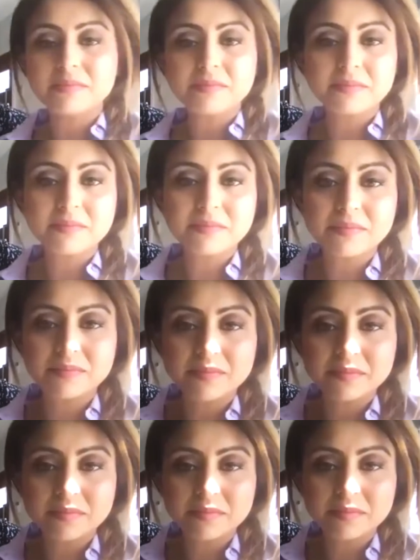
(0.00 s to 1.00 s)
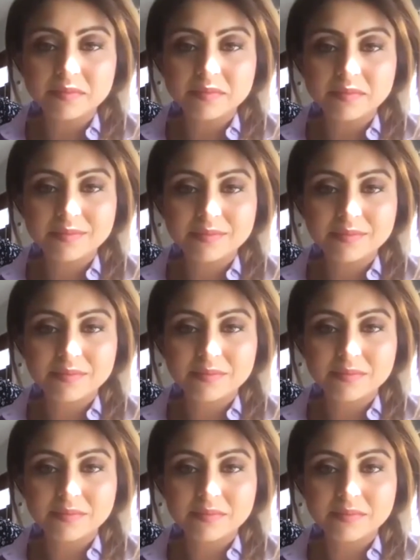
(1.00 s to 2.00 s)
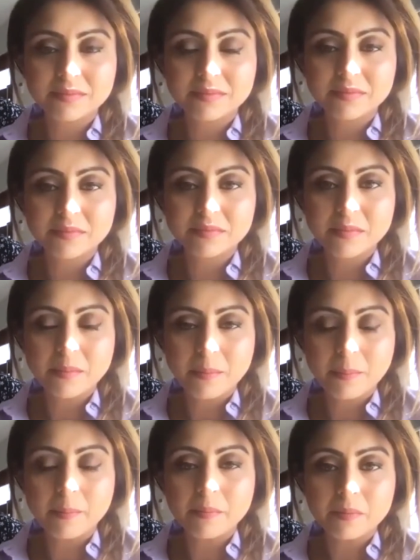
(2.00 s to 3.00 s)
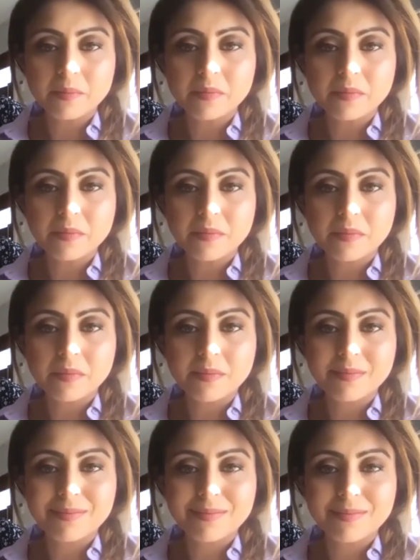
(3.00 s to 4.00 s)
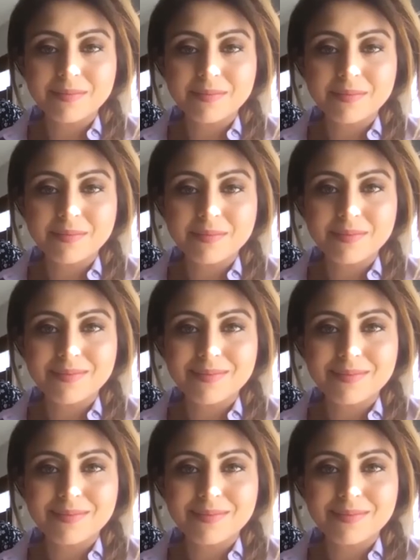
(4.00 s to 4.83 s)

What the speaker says: (not speaking)